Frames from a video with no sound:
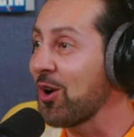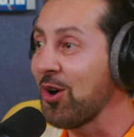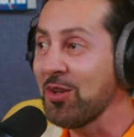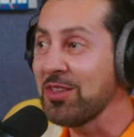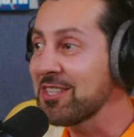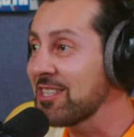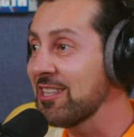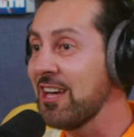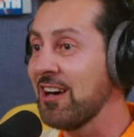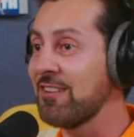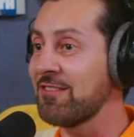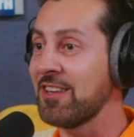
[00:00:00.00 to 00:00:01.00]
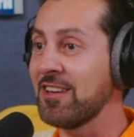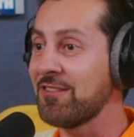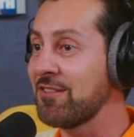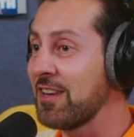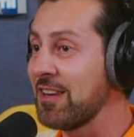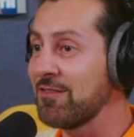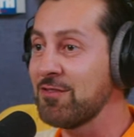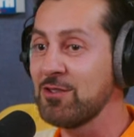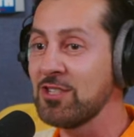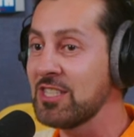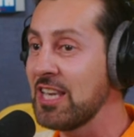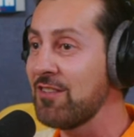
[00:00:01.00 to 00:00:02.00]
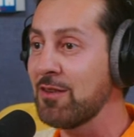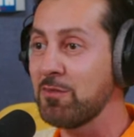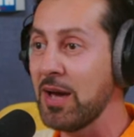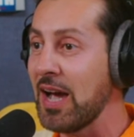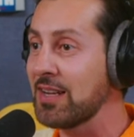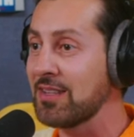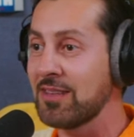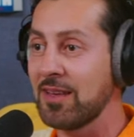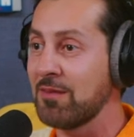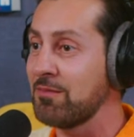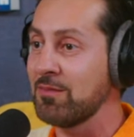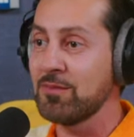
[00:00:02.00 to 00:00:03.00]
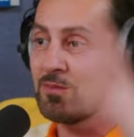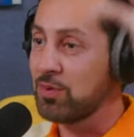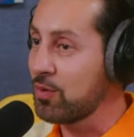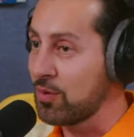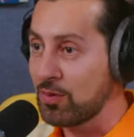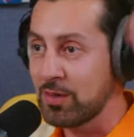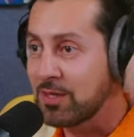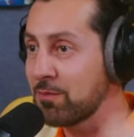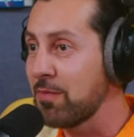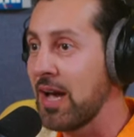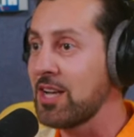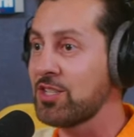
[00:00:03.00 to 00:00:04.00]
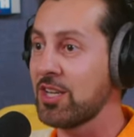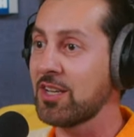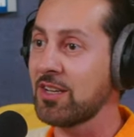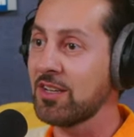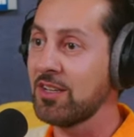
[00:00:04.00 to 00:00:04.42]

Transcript: all this love and if and if you just give it back to them it's magic.